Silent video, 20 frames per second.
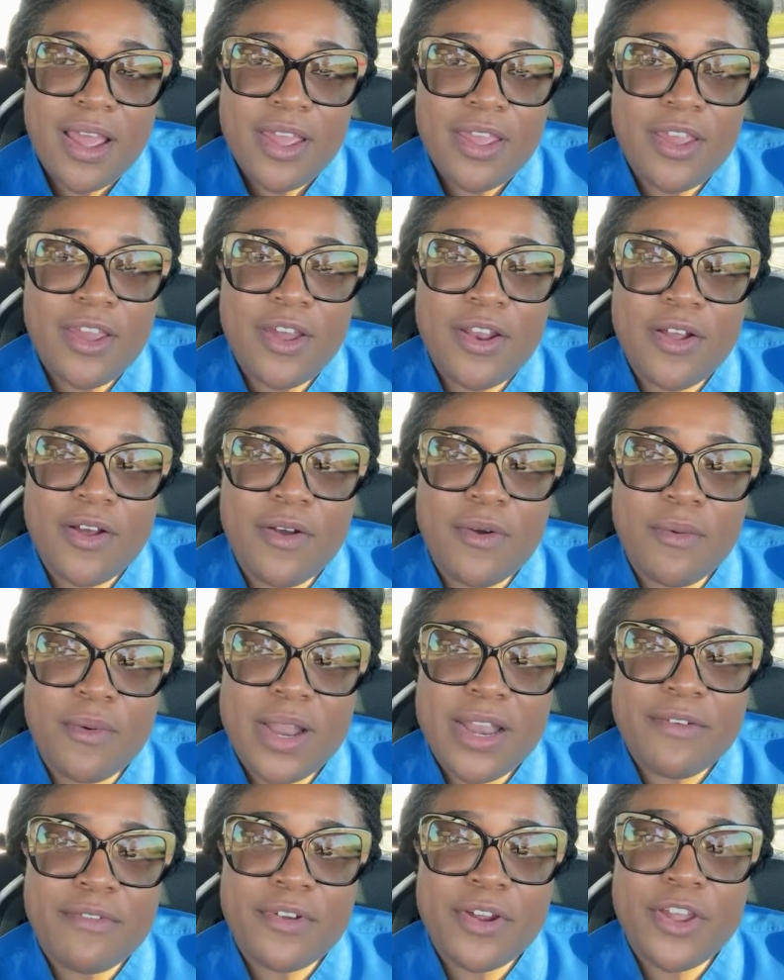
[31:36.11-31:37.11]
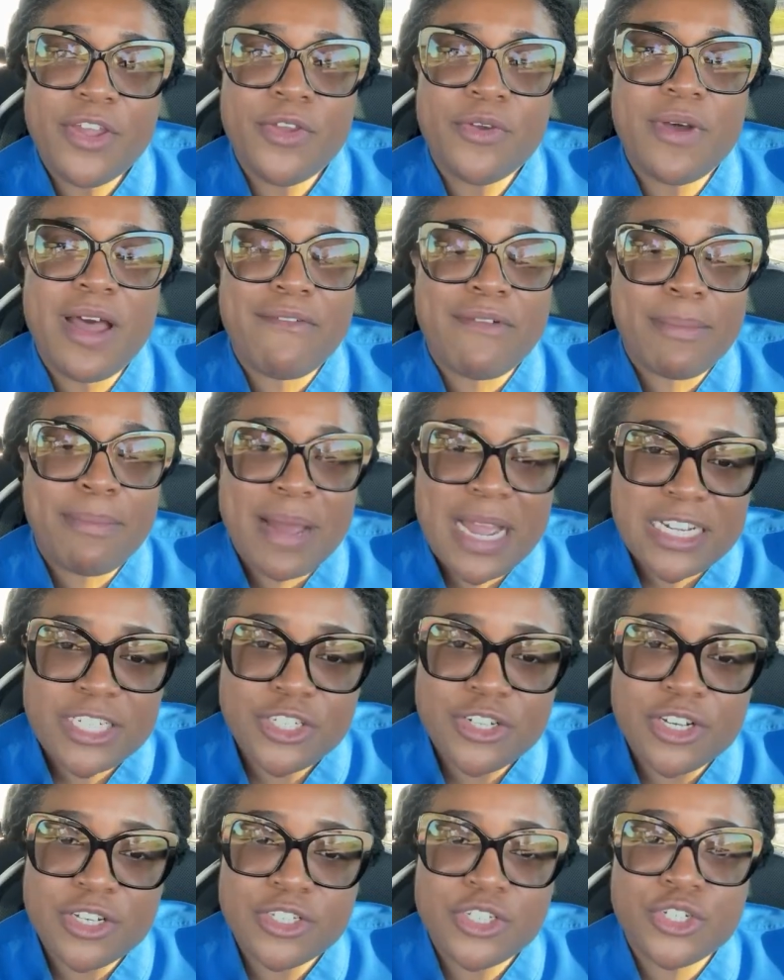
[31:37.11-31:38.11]
You know, whatever you have a
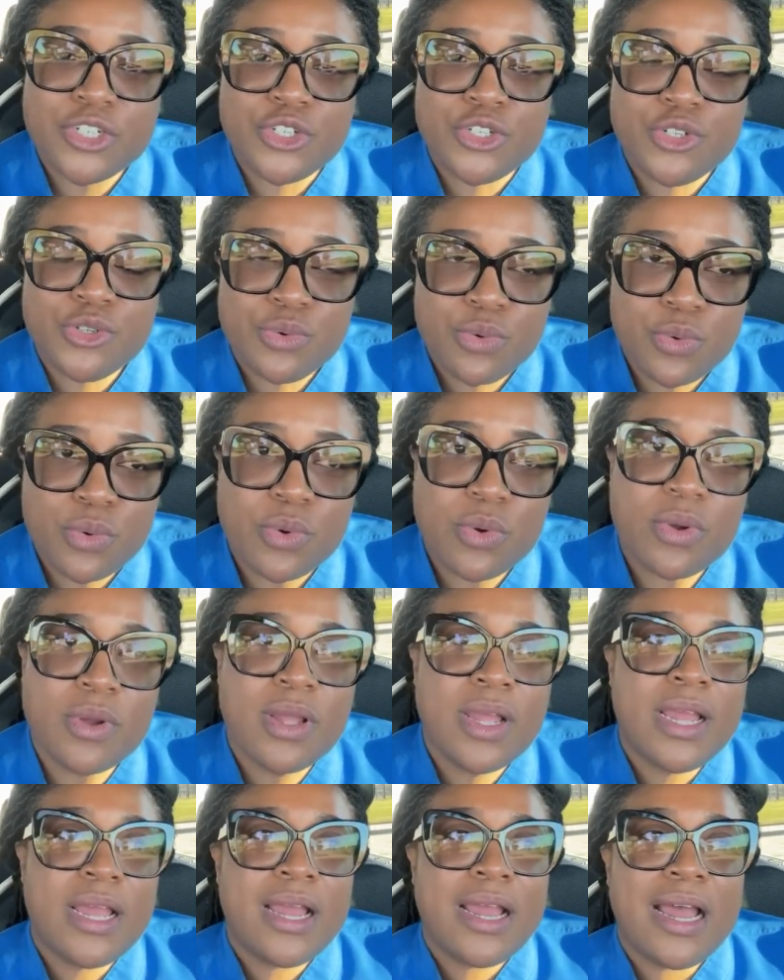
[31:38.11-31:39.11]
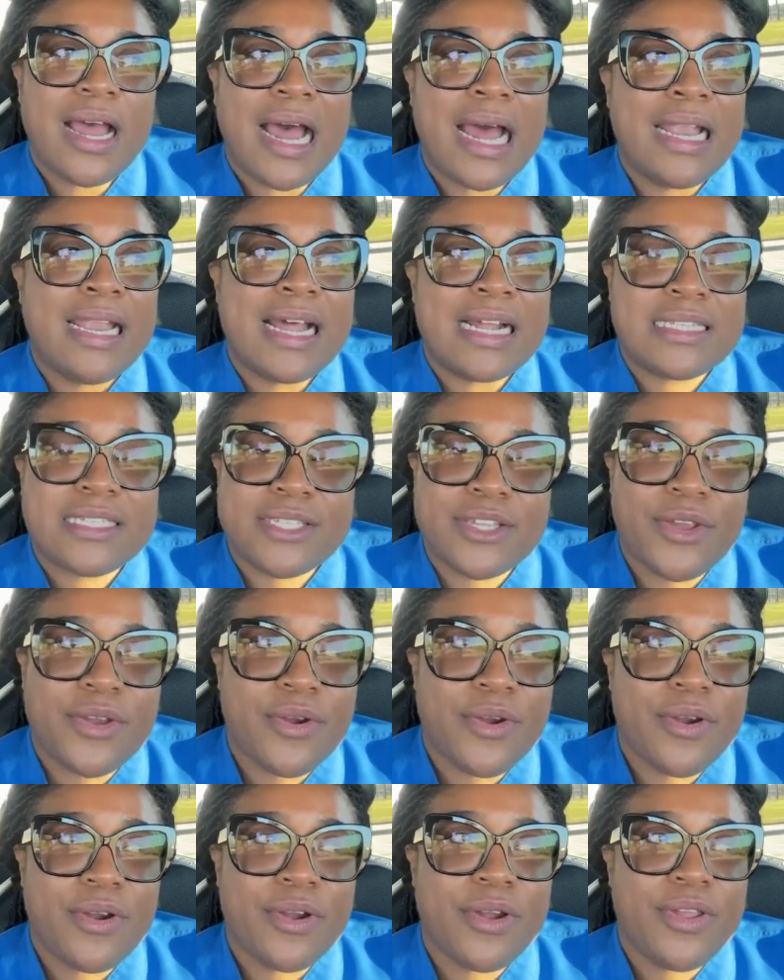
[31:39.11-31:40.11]
passion to do, and that's
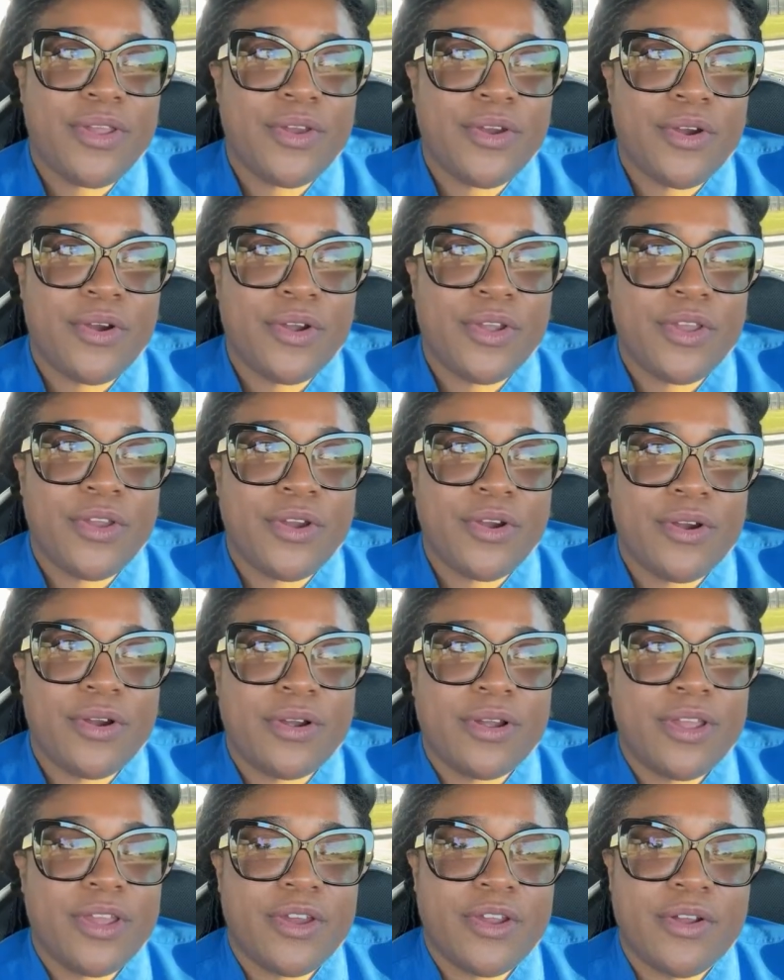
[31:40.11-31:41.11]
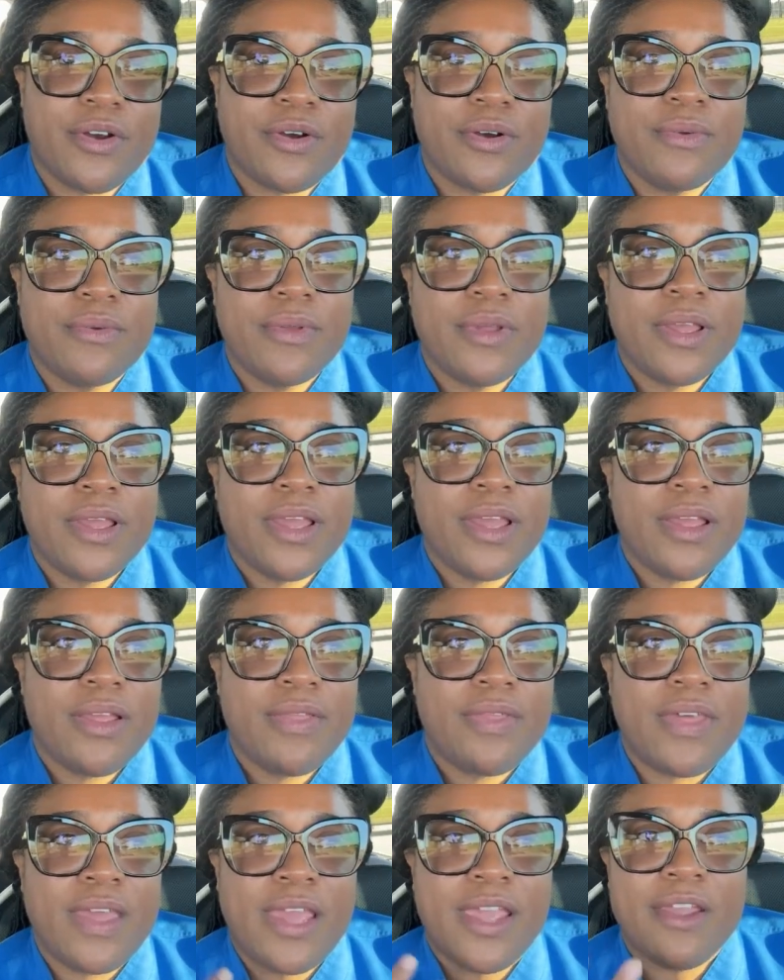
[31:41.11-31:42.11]
your you know,
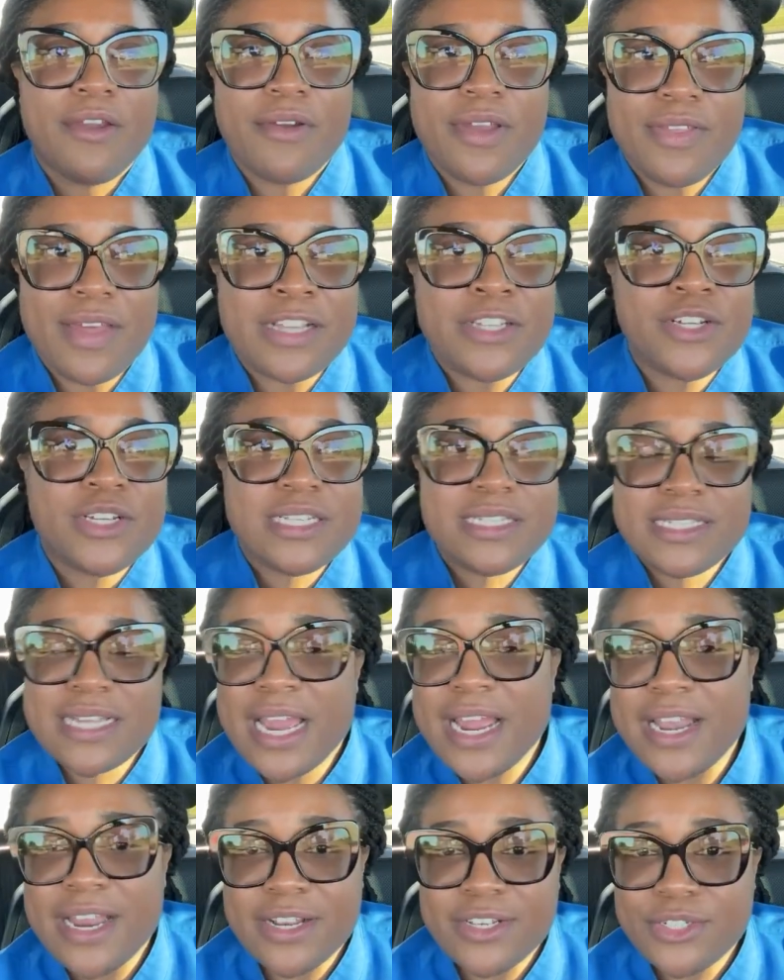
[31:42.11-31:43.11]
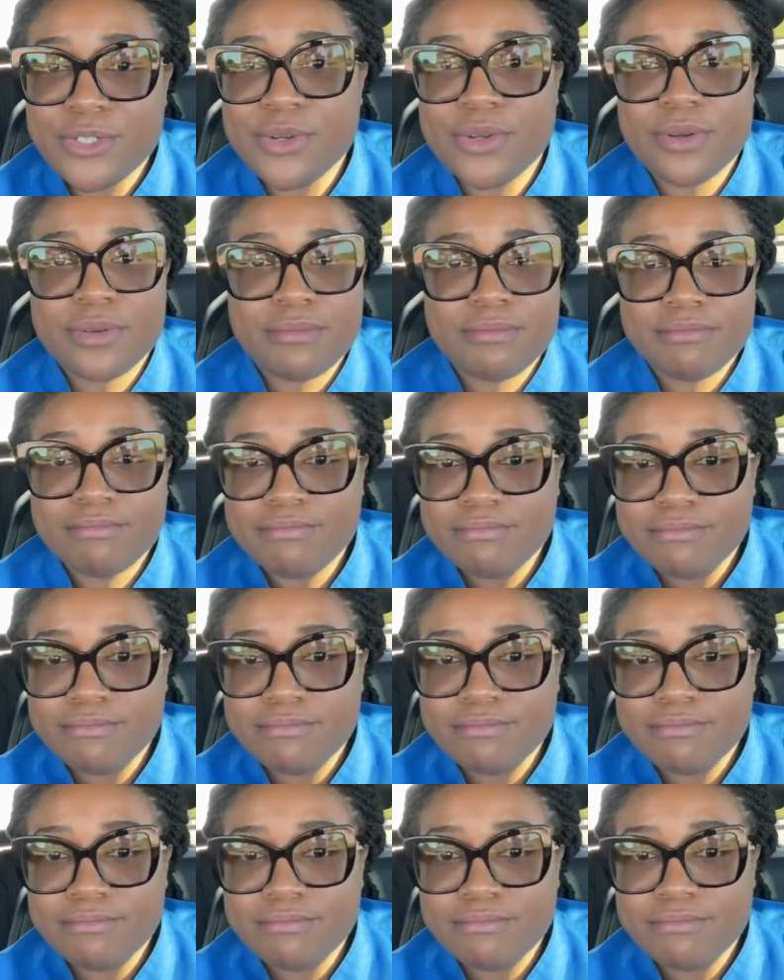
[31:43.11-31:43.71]
the area that you decided to